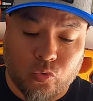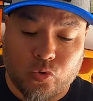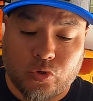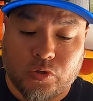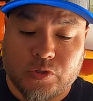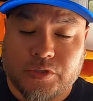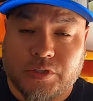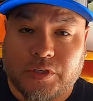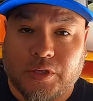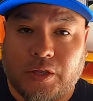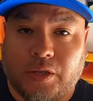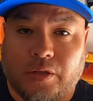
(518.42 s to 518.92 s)

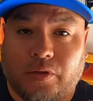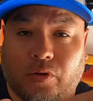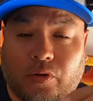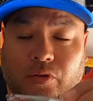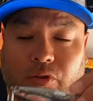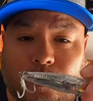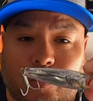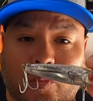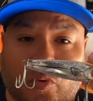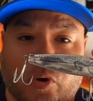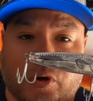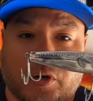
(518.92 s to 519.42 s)
lures
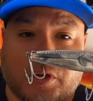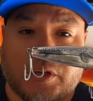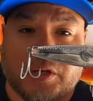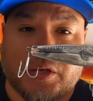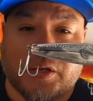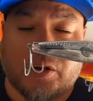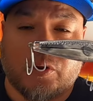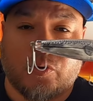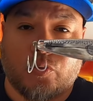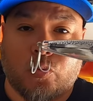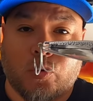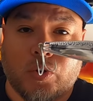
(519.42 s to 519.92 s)
on the
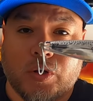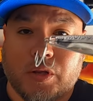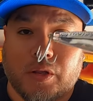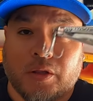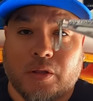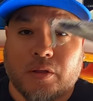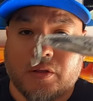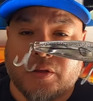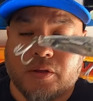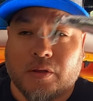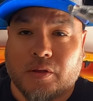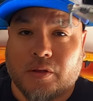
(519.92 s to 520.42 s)
market
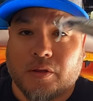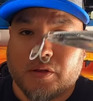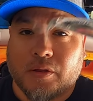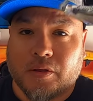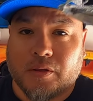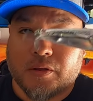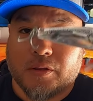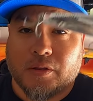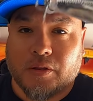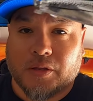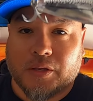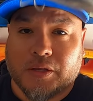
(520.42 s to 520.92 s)

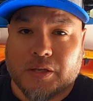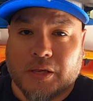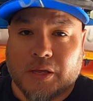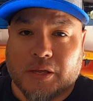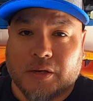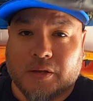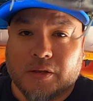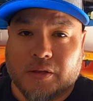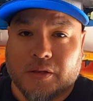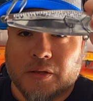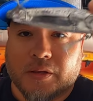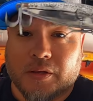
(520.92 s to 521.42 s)
with,
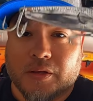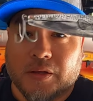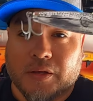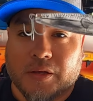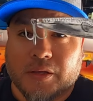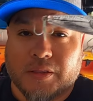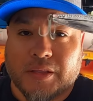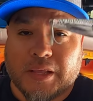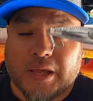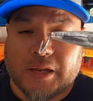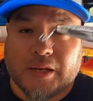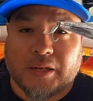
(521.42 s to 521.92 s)
again,
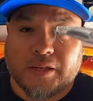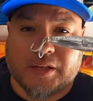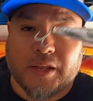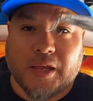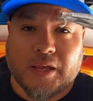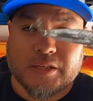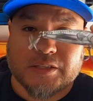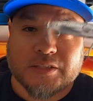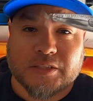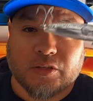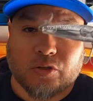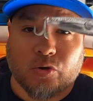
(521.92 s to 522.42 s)
that
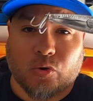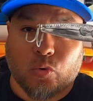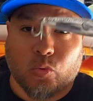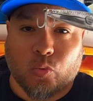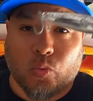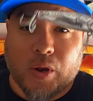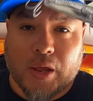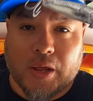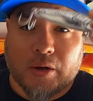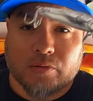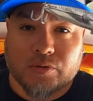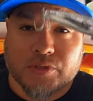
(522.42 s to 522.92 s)
nice little
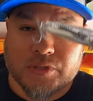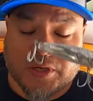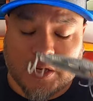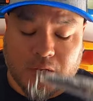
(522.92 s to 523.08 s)
rattle